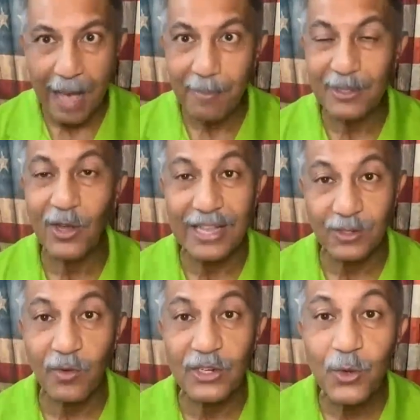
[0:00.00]
Amazon
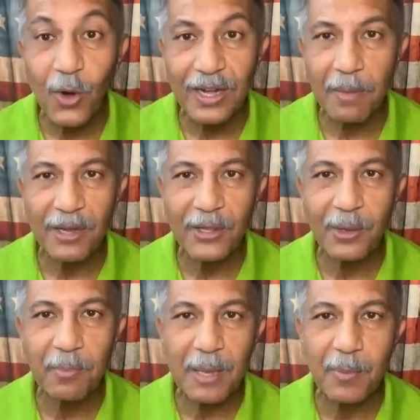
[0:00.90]
has over 200
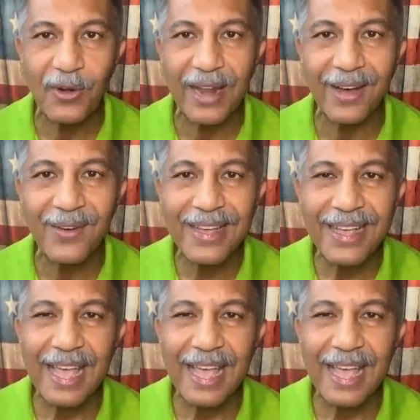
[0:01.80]
million people now.